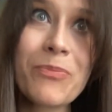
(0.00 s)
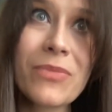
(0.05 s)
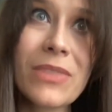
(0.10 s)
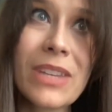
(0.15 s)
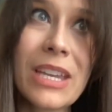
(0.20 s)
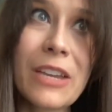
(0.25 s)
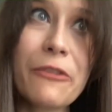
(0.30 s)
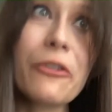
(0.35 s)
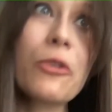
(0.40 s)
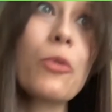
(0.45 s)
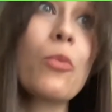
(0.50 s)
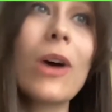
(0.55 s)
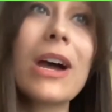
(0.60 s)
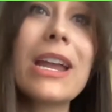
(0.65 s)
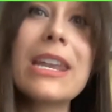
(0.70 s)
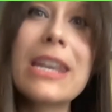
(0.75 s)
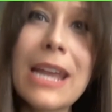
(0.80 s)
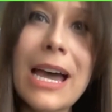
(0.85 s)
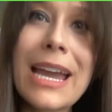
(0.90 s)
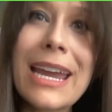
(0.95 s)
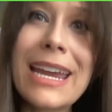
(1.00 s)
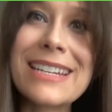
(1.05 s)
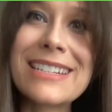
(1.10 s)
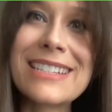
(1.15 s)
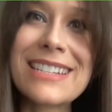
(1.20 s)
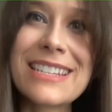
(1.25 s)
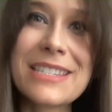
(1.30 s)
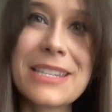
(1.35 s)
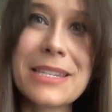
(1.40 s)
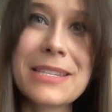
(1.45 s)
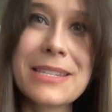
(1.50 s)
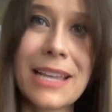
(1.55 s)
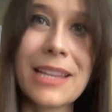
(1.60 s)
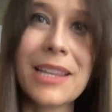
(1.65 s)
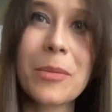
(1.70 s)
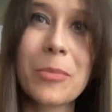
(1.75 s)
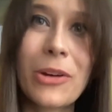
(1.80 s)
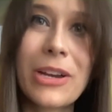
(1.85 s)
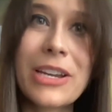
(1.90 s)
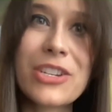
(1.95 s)
for one night, it's a
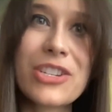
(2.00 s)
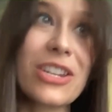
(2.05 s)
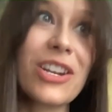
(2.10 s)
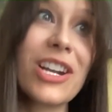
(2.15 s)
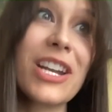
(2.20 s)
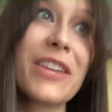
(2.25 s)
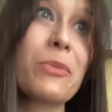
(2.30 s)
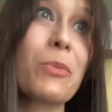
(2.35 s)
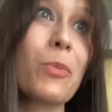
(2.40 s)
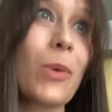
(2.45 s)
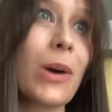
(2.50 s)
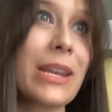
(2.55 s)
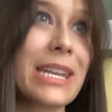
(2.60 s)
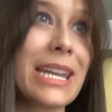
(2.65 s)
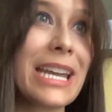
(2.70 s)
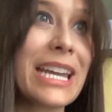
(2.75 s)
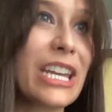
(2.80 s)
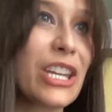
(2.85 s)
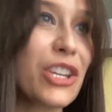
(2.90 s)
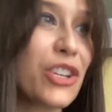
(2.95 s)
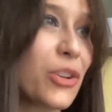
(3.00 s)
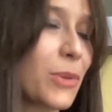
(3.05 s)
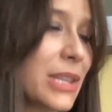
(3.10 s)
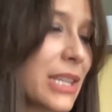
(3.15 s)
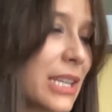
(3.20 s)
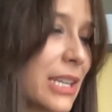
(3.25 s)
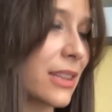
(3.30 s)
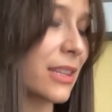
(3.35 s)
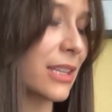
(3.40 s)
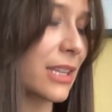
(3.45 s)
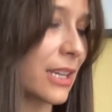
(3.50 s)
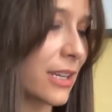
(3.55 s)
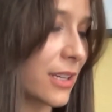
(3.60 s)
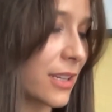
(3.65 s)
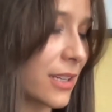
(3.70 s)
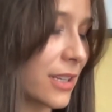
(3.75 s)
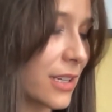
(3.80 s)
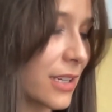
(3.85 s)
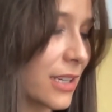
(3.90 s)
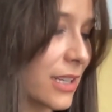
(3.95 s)
celebration. Not even one night, in the
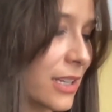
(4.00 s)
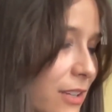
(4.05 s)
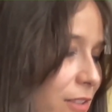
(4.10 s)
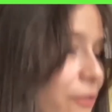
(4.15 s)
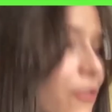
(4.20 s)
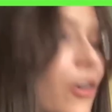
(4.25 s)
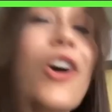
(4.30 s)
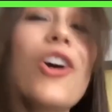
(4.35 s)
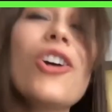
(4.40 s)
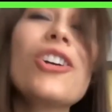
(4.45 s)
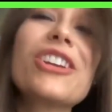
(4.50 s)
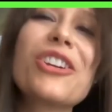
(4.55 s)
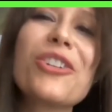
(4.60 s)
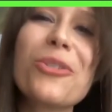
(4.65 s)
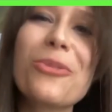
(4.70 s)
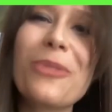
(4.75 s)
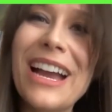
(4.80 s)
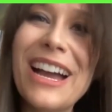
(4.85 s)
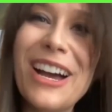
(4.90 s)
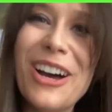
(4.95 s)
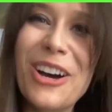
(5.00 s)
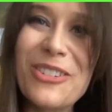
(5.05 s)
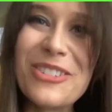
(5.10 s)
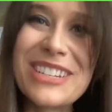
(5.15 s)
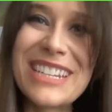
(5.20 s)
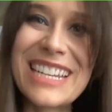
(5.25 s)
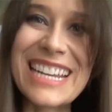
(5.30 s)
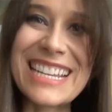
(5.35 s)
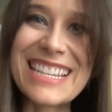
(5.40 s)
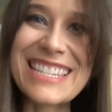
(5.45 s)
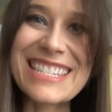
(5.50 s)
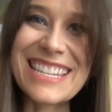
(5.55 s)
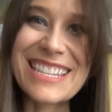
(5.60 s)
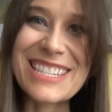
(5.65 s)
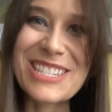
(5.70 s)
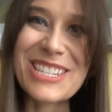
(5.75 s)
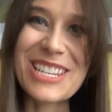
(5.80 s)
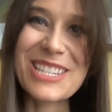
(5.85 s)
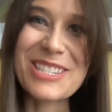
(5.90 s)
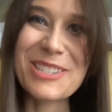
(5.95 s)
all year round, it's
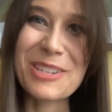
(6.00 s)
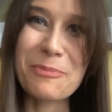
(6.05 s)
a